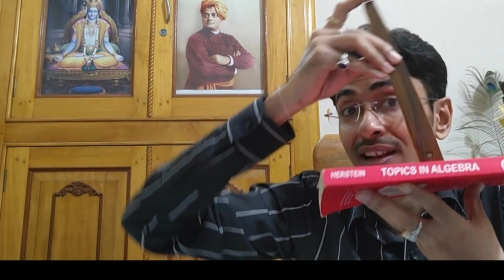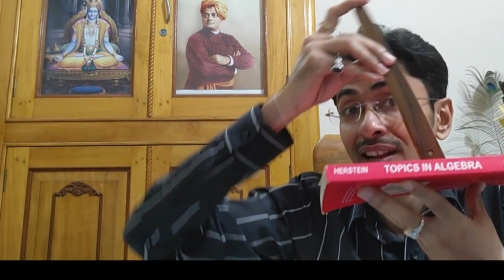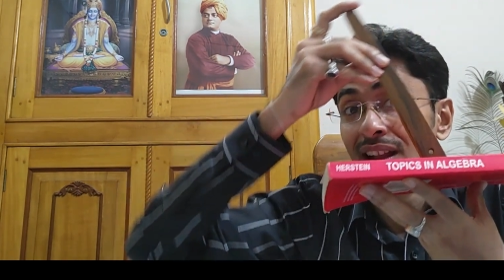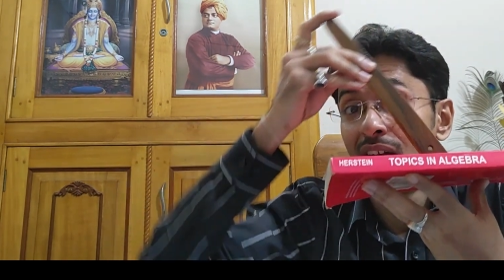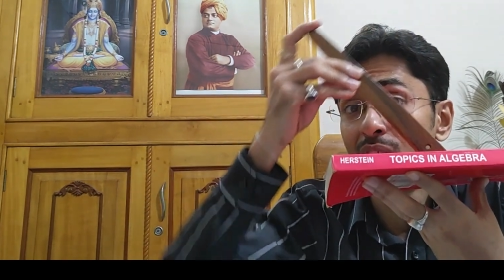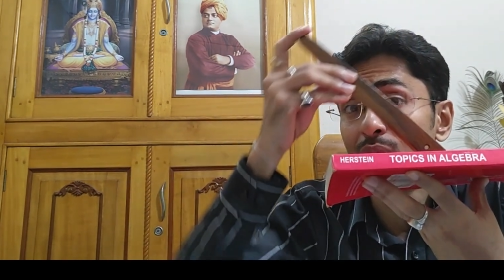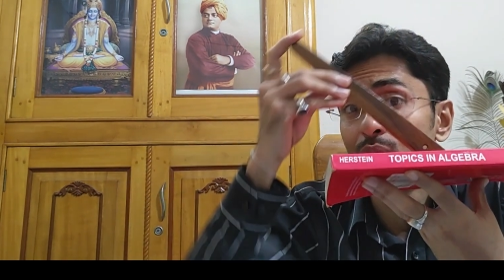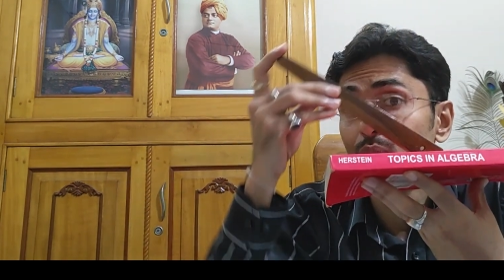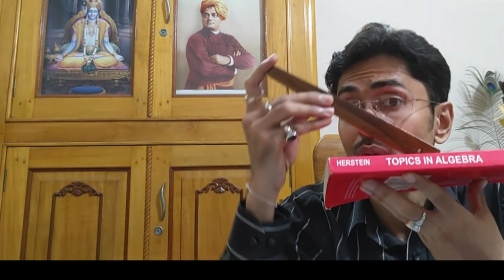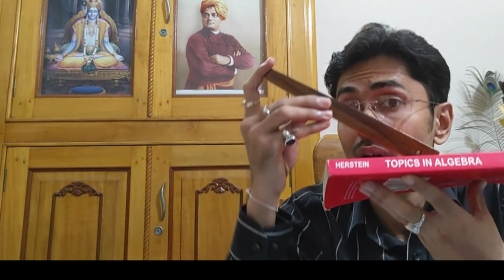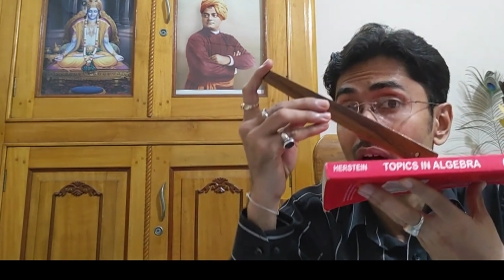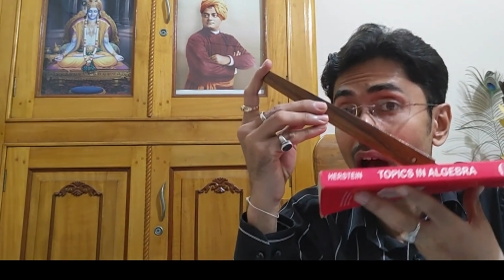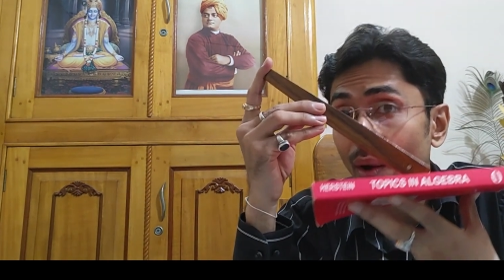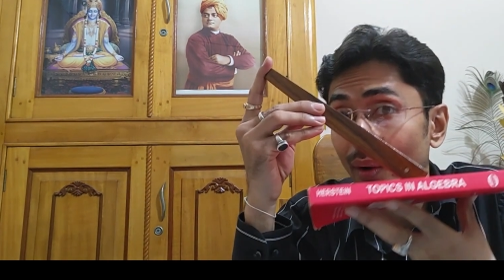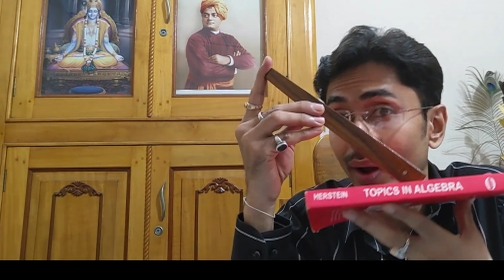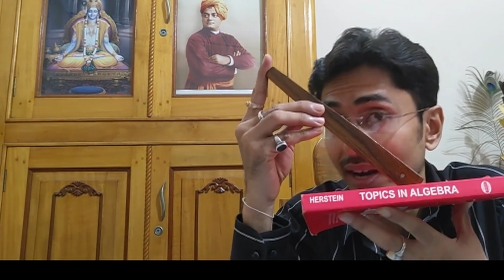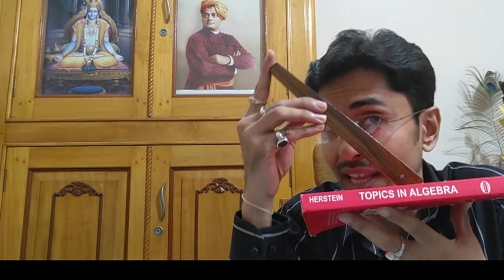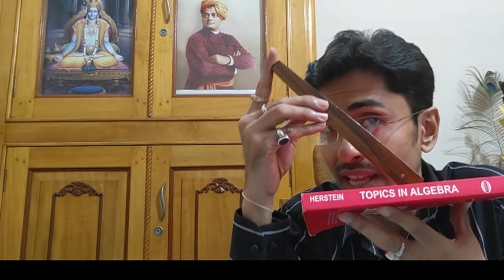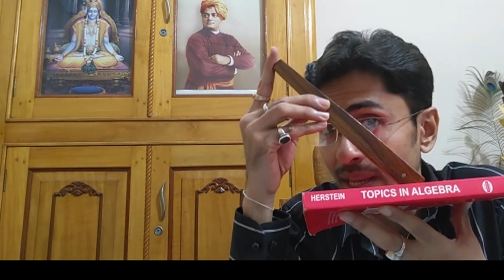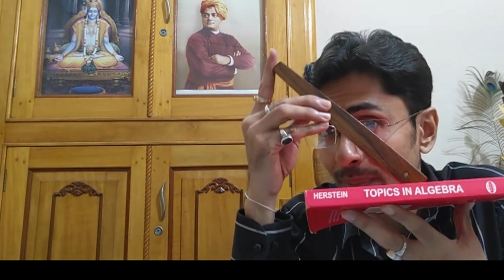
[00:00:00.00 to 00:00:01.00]
Now
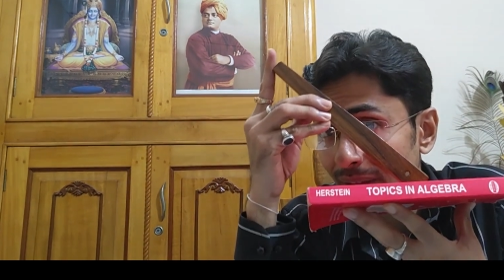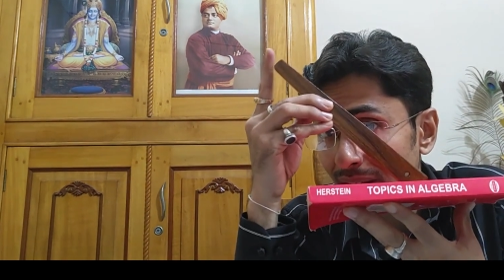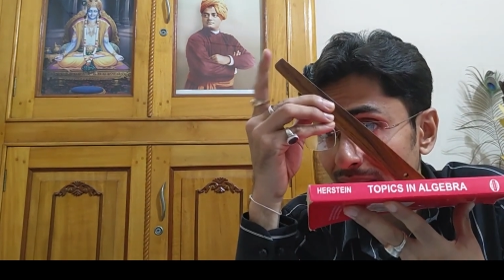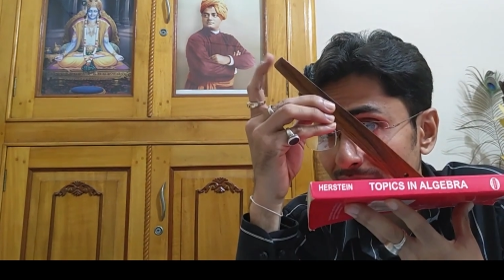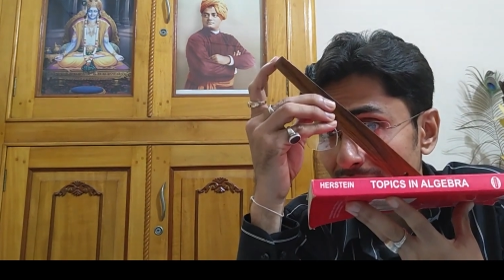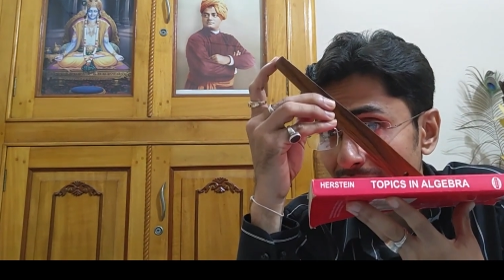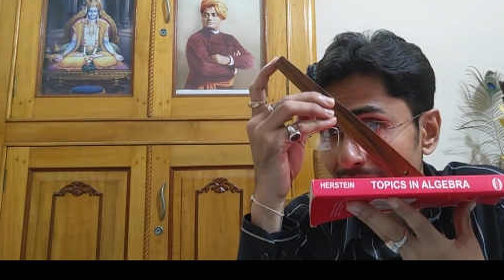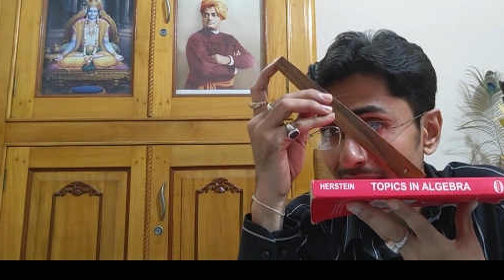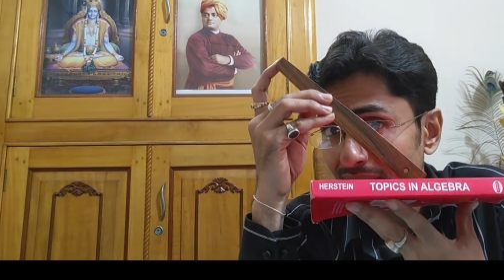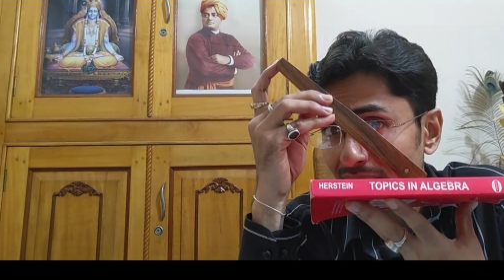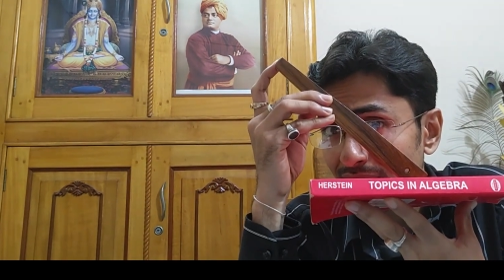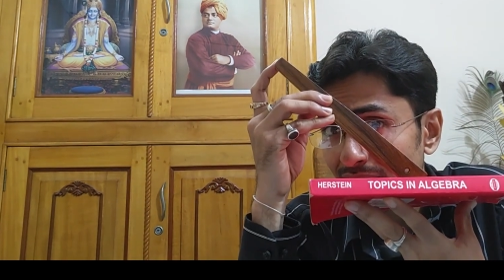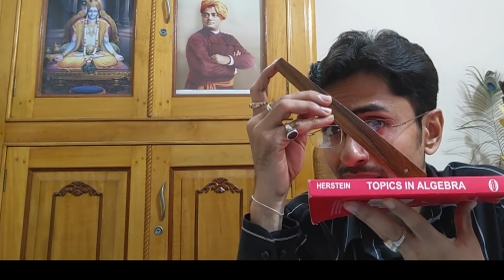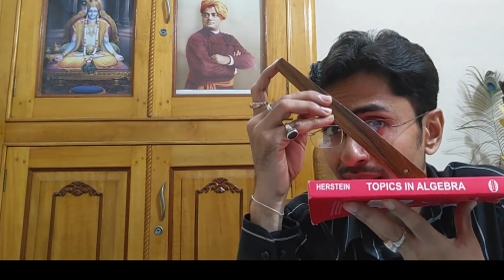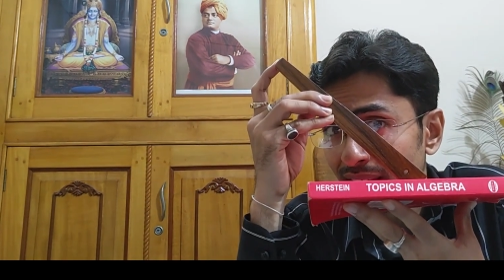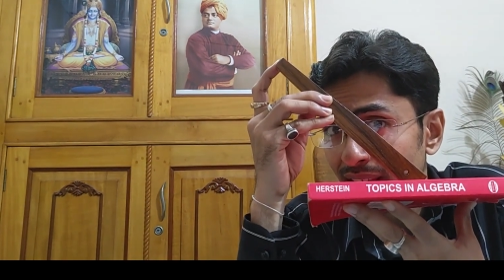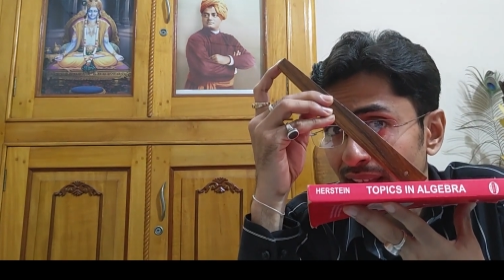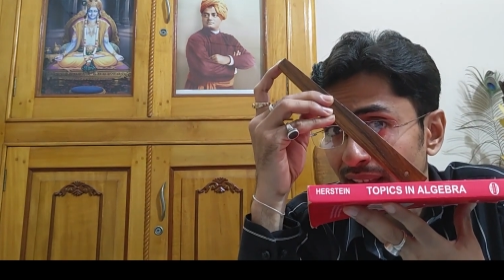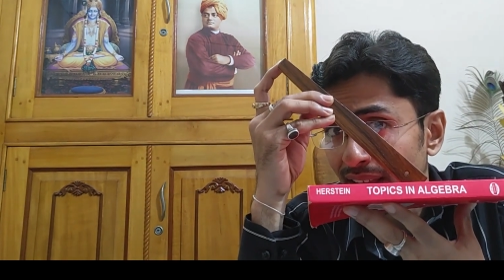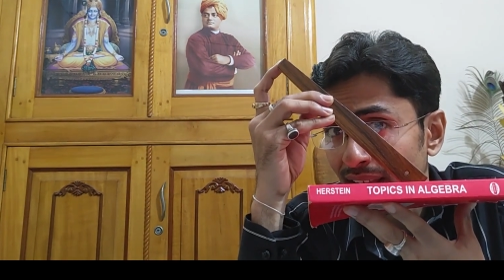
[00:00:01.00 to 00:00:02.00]
our given line